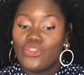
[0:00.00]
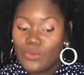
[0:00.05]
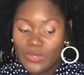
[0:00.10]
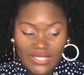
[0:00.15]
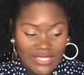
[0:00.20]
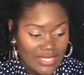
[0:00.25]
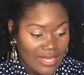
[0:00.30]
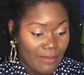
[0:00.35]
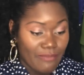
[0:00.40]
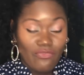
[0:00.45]

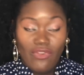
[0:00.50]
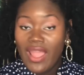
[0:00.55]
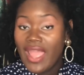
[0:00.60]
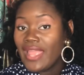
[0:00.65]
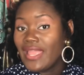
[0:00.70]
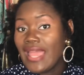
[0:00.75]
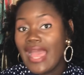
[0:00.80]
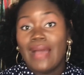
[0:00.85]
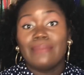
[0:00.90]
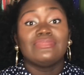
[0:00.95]
doing something
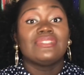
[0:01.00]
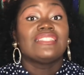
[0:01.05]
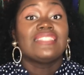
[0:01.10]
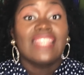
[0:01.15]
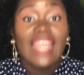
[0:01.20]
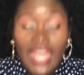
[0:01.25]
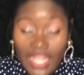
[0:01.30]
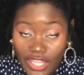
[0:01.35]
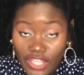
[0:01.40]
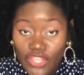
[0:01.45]
right. I'm
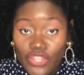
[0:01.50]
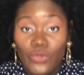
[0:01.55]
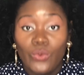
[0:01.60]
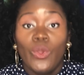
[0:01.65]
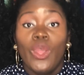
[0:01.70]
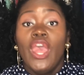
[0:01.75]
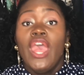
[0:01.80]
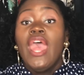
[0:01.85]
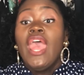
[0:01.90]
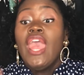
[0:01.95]
telling you.